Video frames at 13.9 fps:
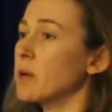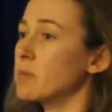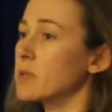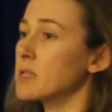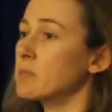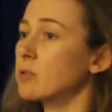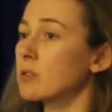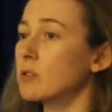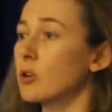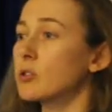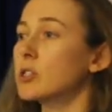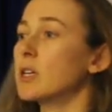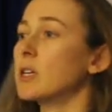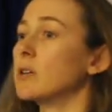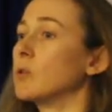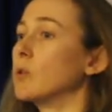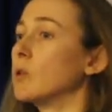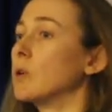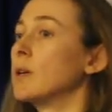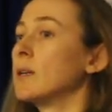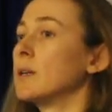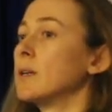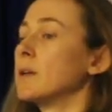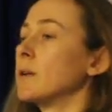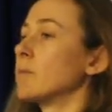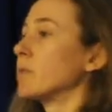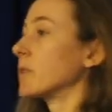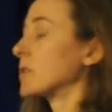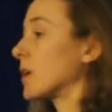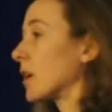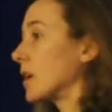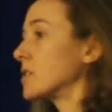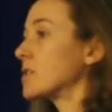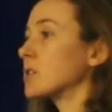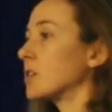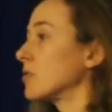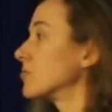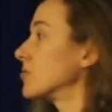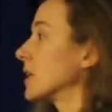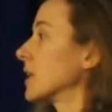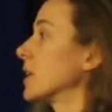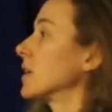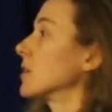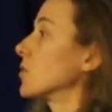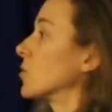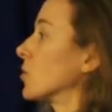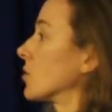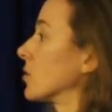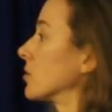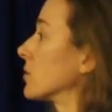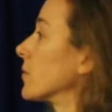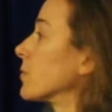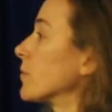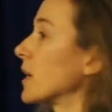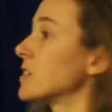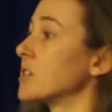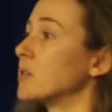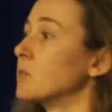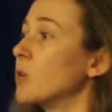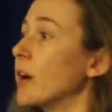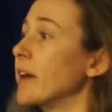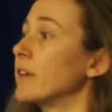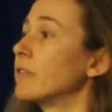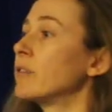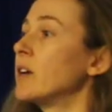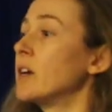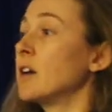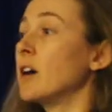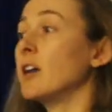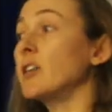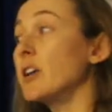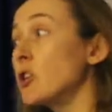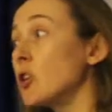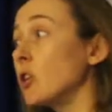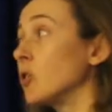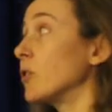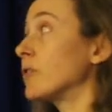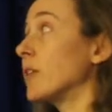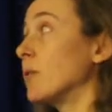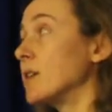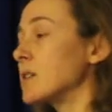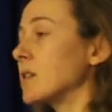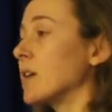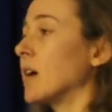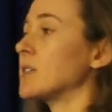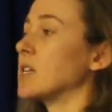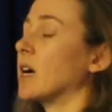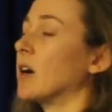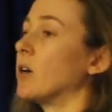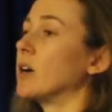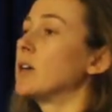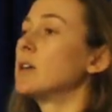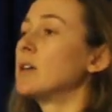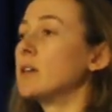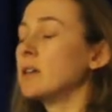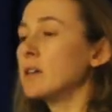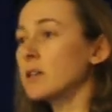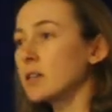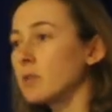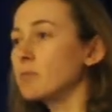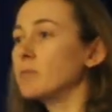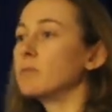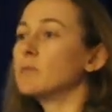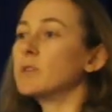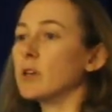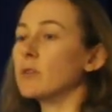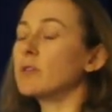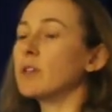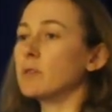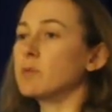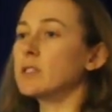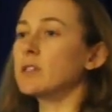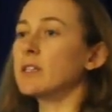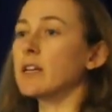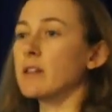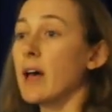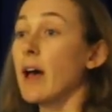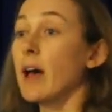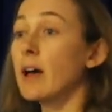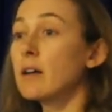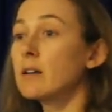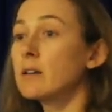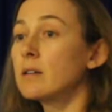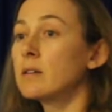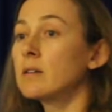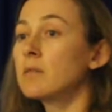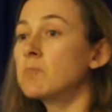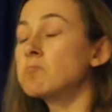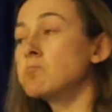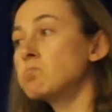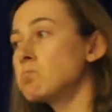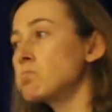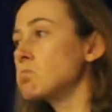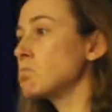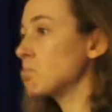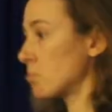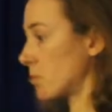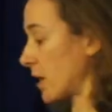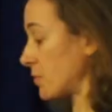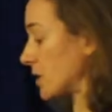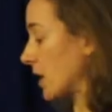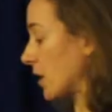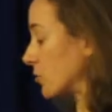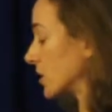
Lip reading: maybe simple dodging or kaleidoscope ringing or Mexican wave, and they knew if they went to that tower, they'd be doing it there, maybe that